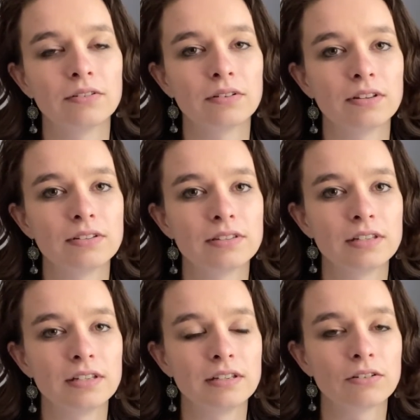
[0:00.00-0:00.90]
is
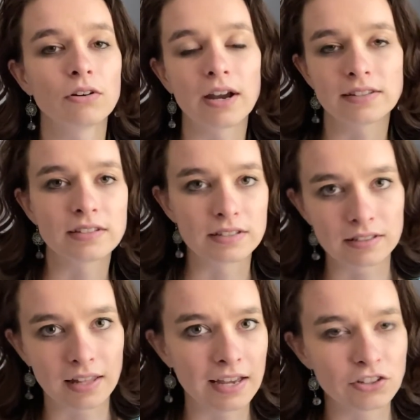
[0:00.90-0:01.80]
the crisis
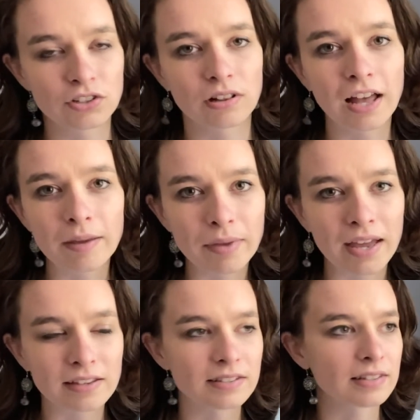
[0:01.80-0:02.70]
/
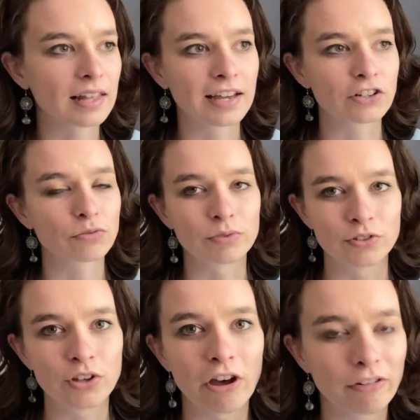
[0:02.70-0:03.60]
climax /
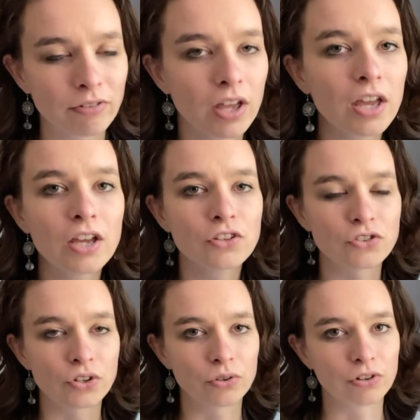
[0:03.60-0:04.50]
resolve.
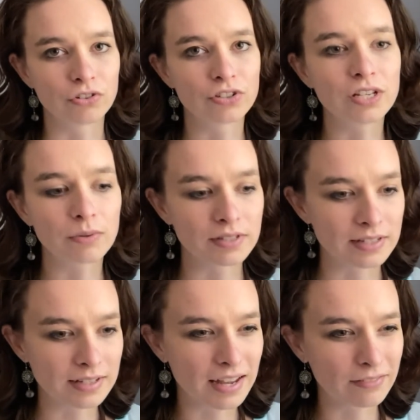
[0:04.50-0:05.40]
So your sequence
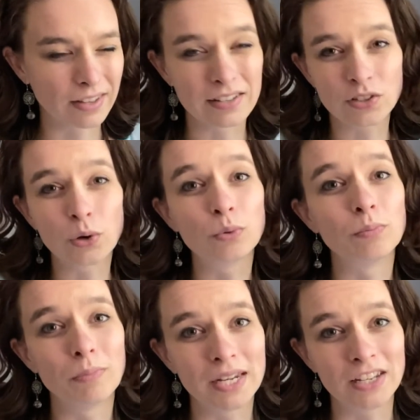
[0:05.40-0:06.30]
is kind of like its
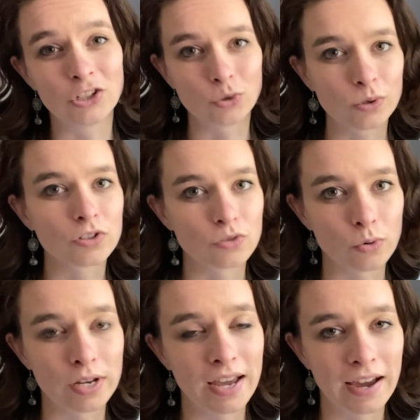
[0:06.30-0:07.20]
own mini short
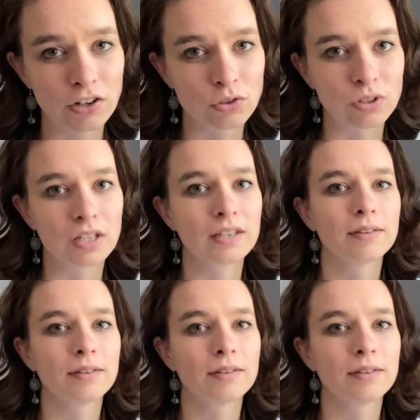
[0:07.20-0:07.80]
story, actually.